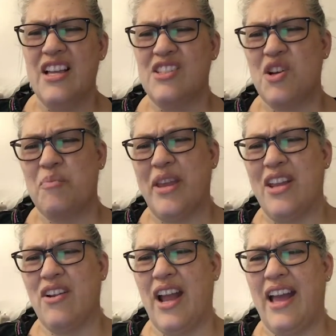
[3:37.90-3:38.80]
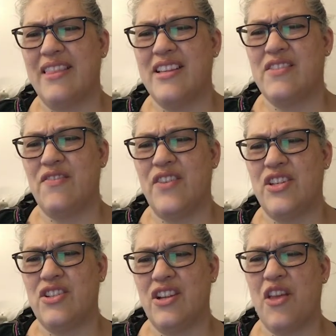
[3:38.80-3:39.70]
So Peter had this
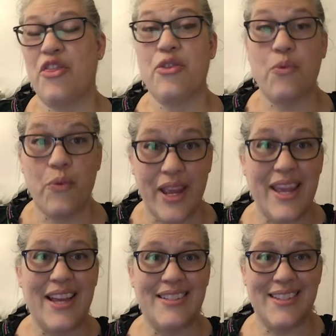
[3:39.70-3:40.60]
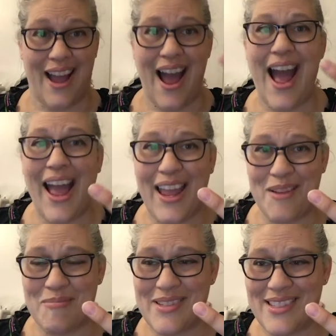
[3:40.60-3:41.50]
vision three
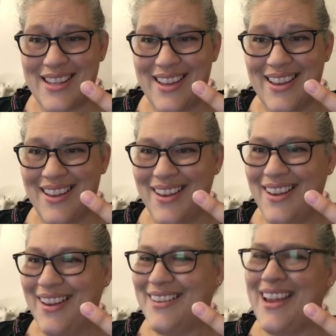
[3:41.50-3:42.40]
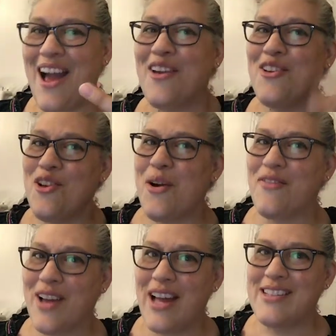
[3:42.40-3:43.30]
times. Now, you know,
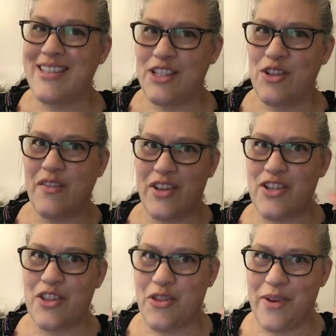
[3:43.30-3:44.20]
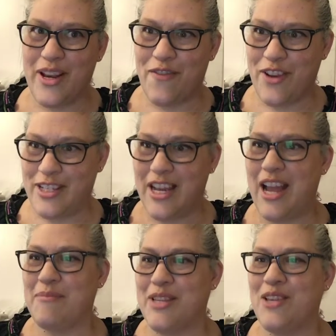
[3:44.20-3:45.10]
if God sends you a vision three different
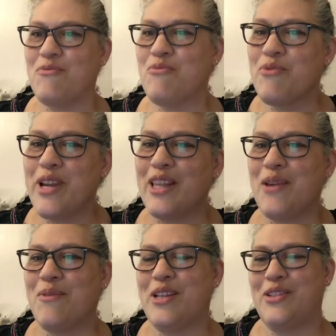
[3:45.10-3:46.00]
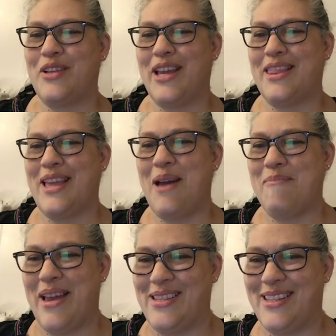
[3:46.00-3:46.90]
times, he really wants you to get that
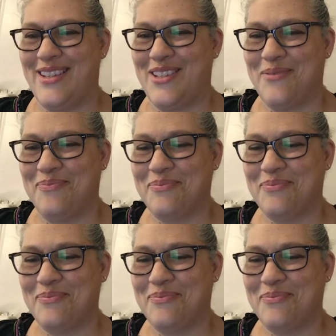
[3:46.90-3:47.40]
message.